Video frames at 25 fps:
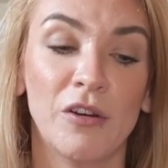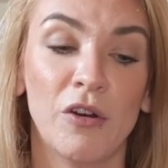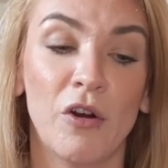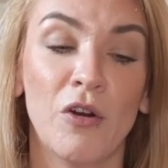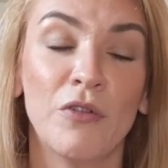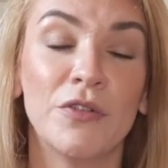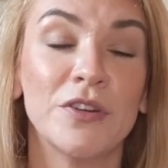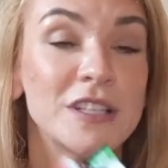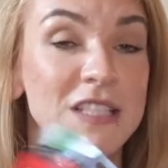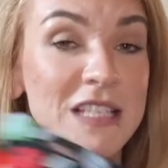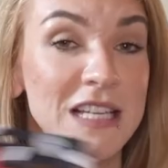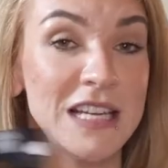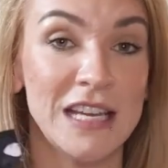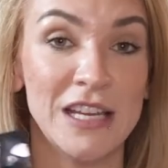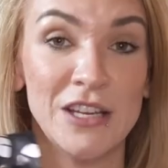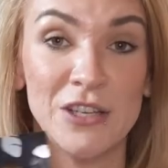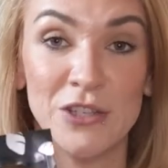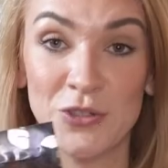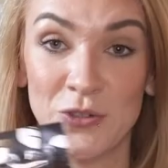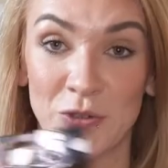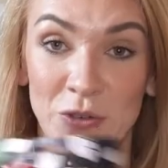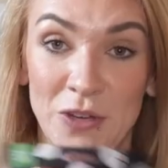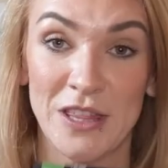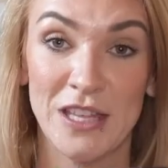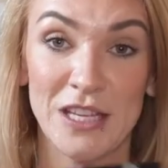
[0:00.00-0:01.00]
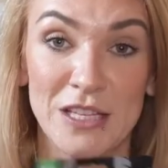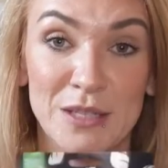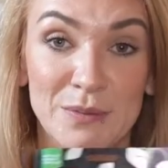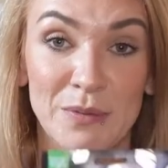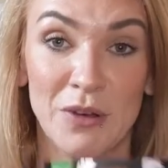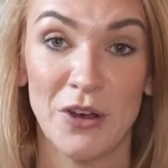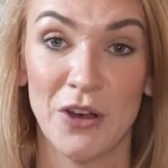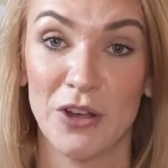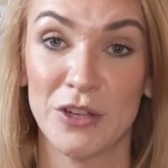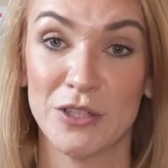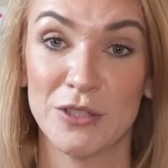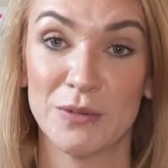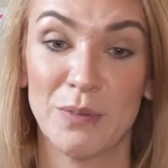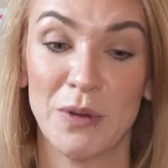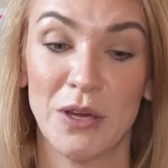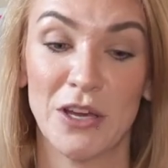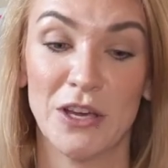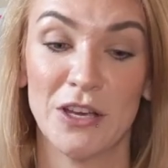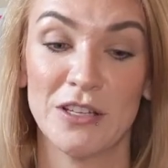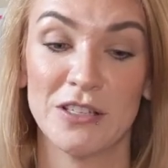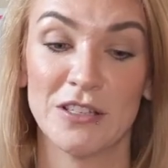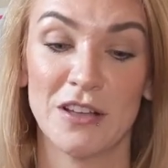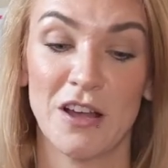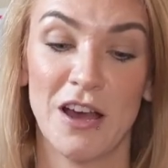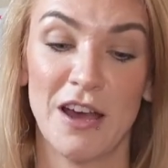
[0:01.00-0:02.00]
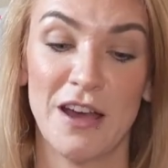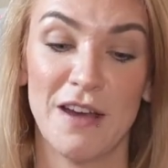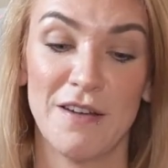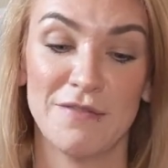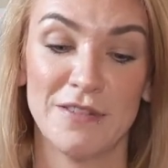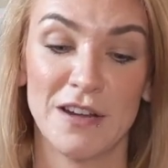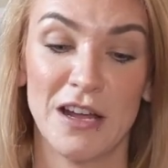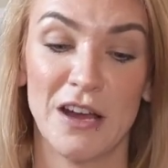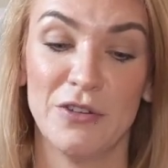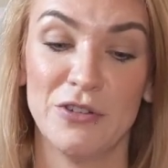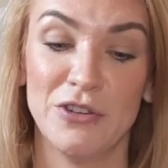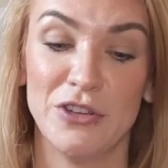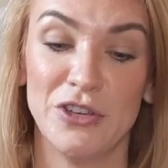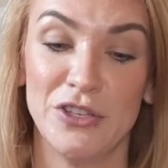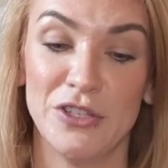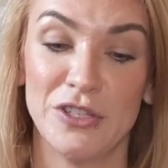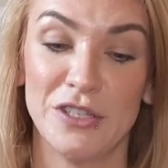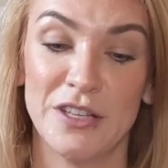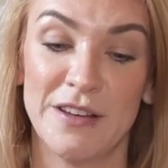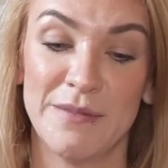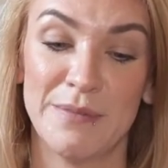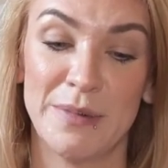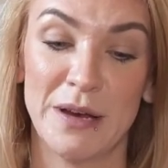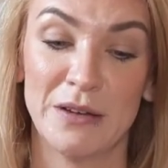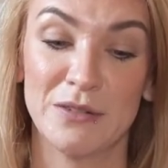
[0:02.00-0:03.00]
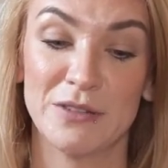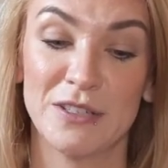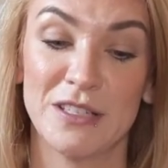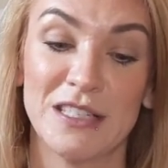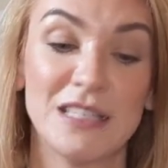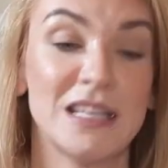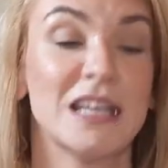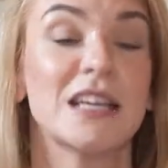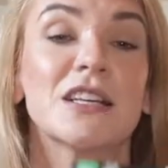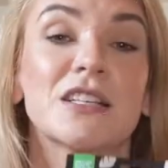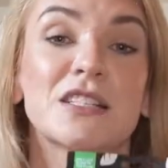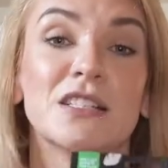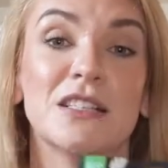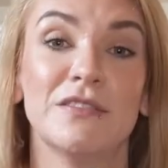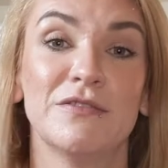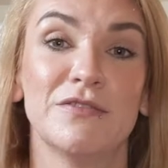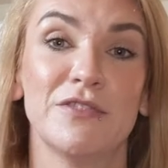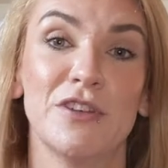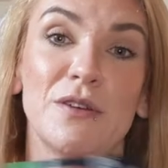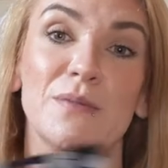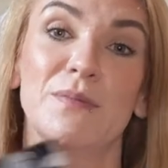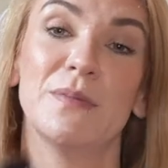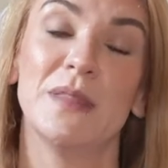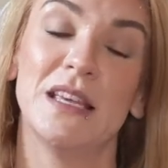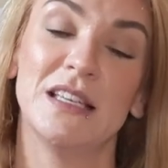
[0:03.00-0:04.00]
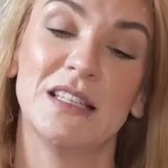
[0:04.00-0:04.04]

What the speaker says: obviously enjoy this mask because I have now used about 6 of them.